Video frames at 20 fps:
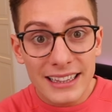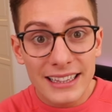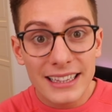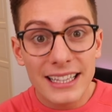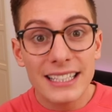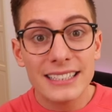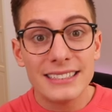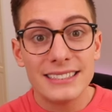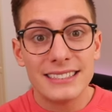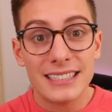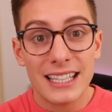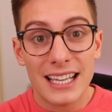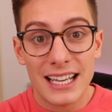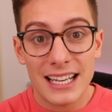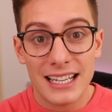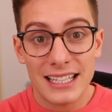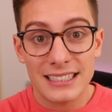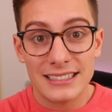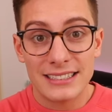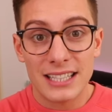This
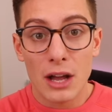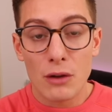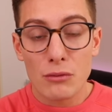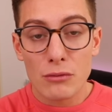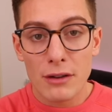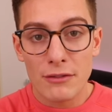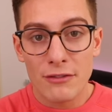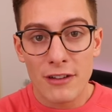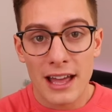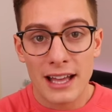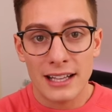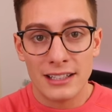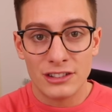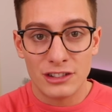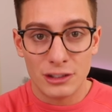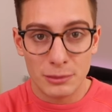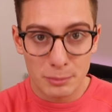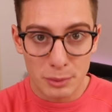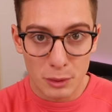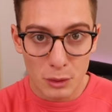is
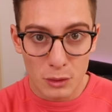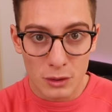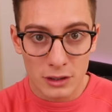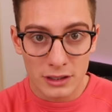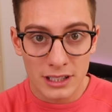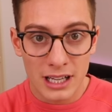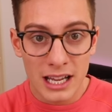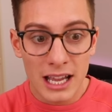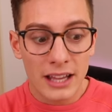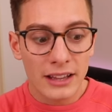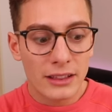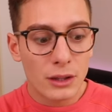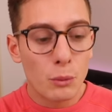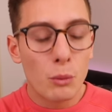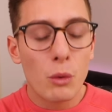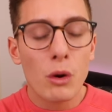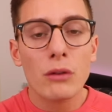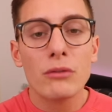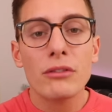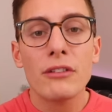revenge porn. The
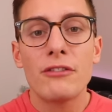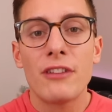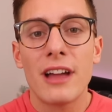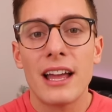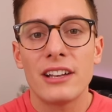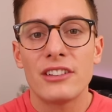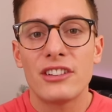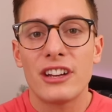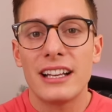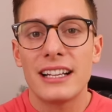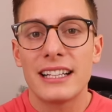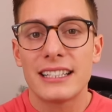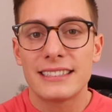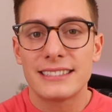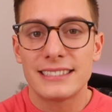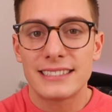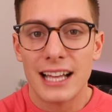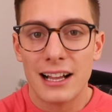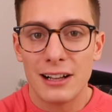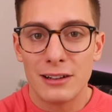word revenge in
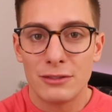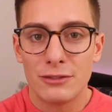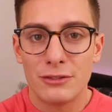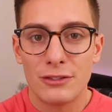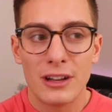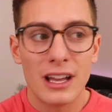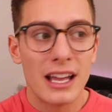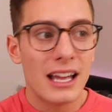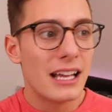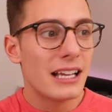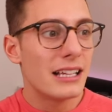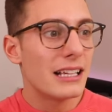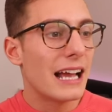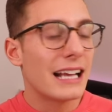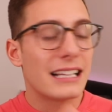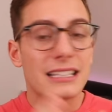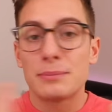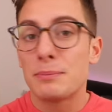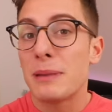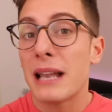itself
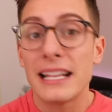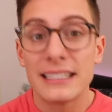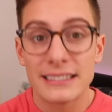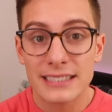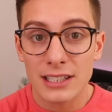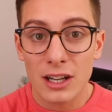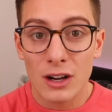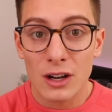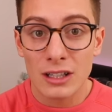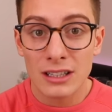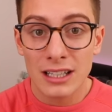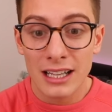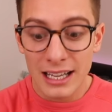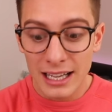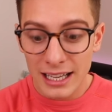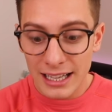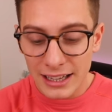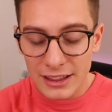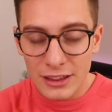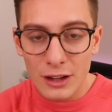explains it all.
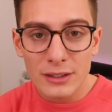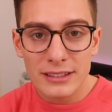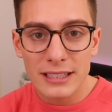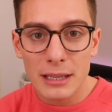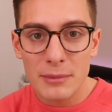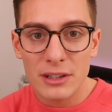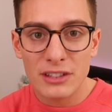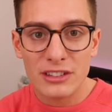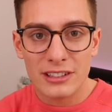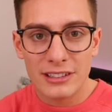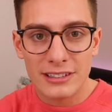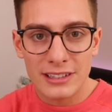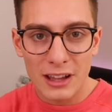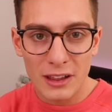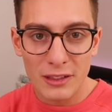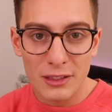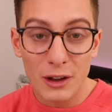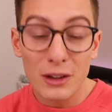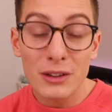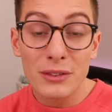Those images,
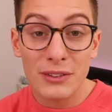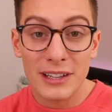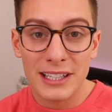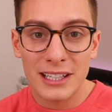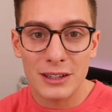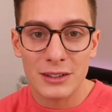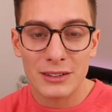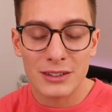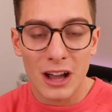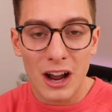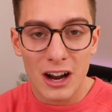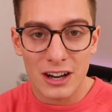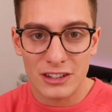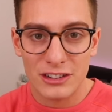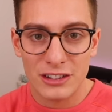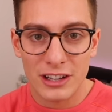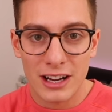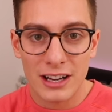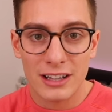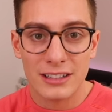those videos are
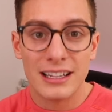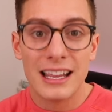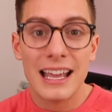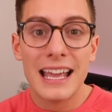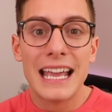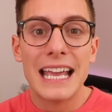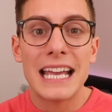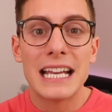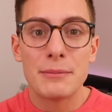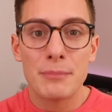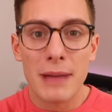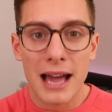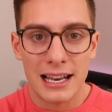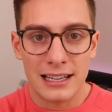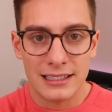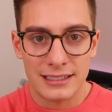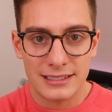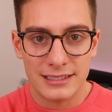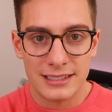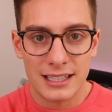shared in
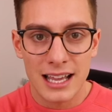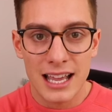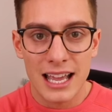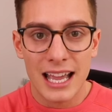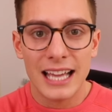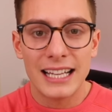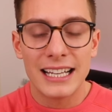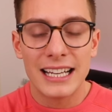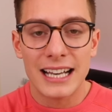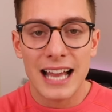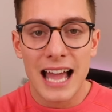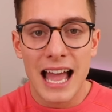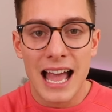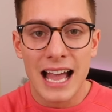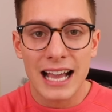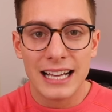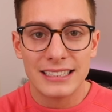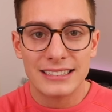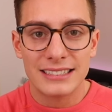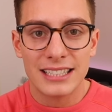malice, in an
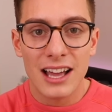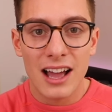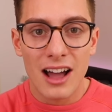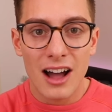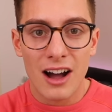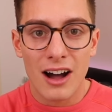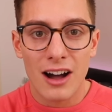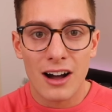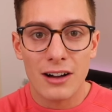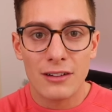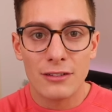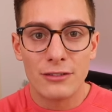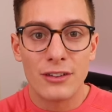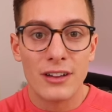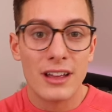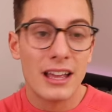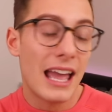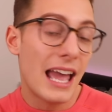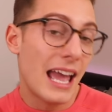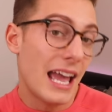act of
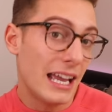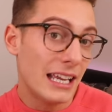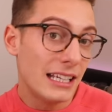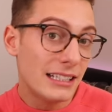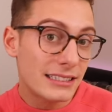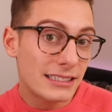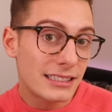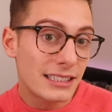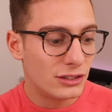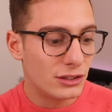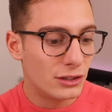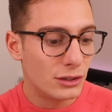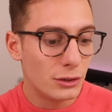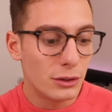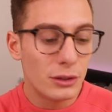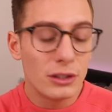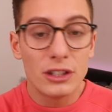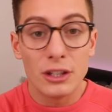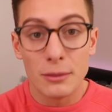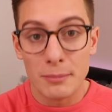hate,
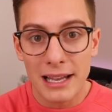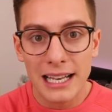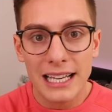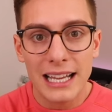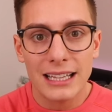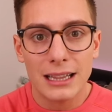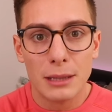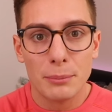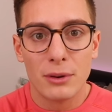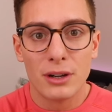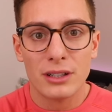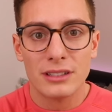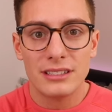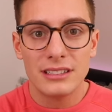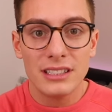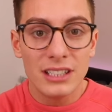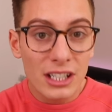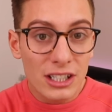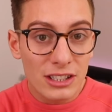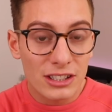to humiliate the
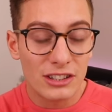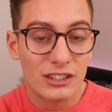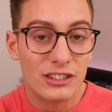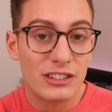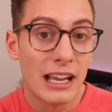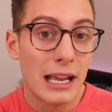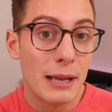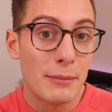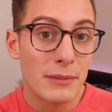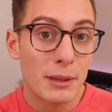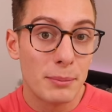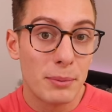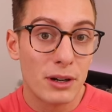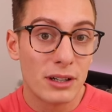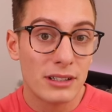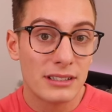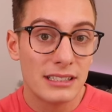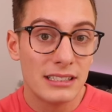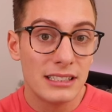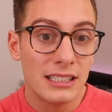person, to shame the
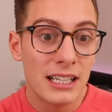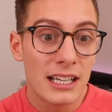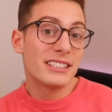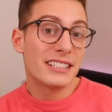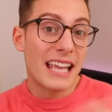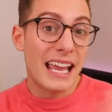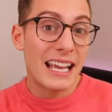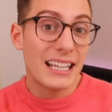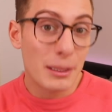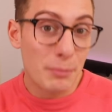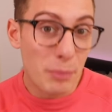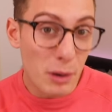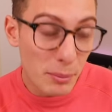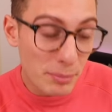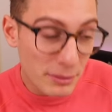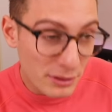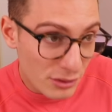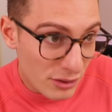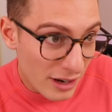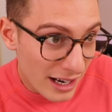person, to gain the
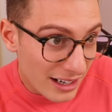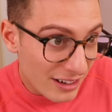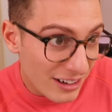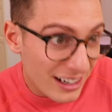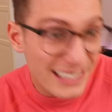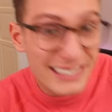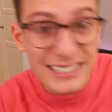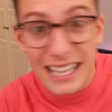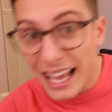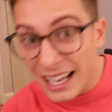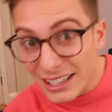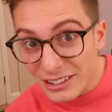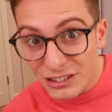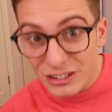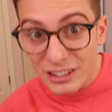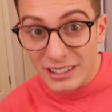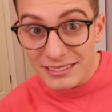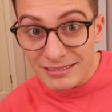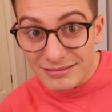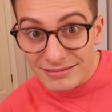perpetrator
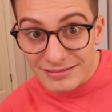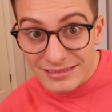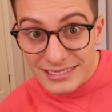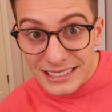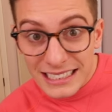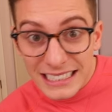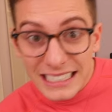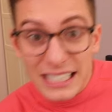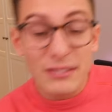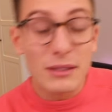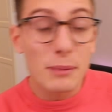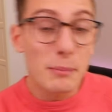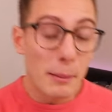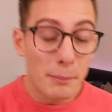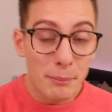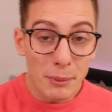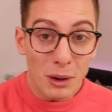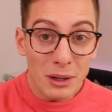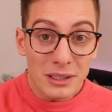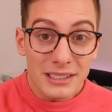attention, give them a
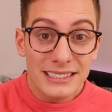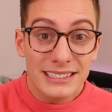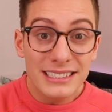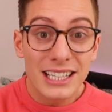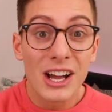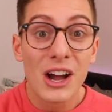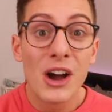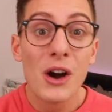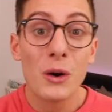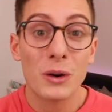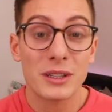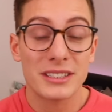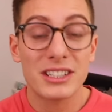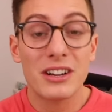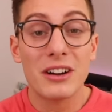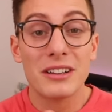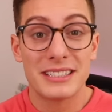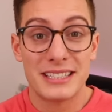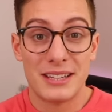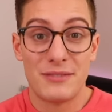buzz, or to
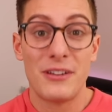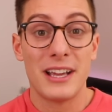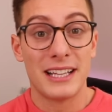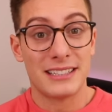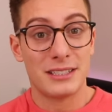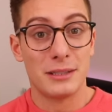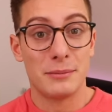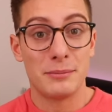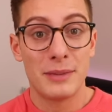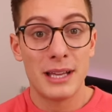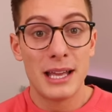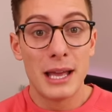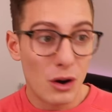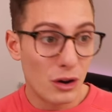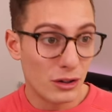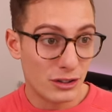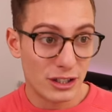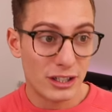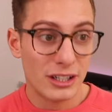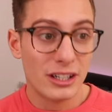cause the victim
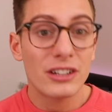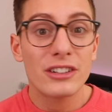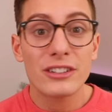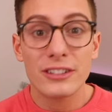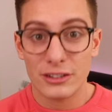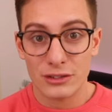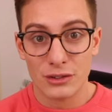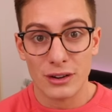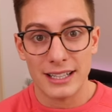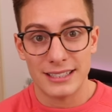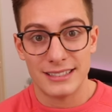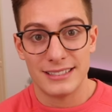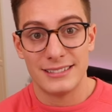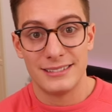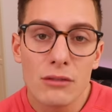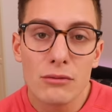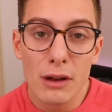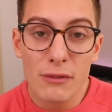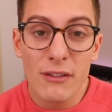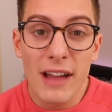utter distress.
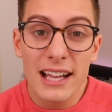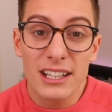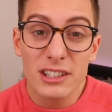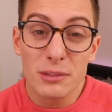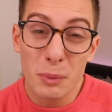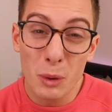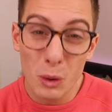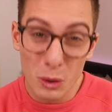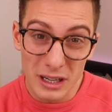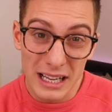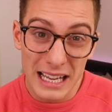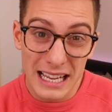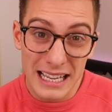Revenge porn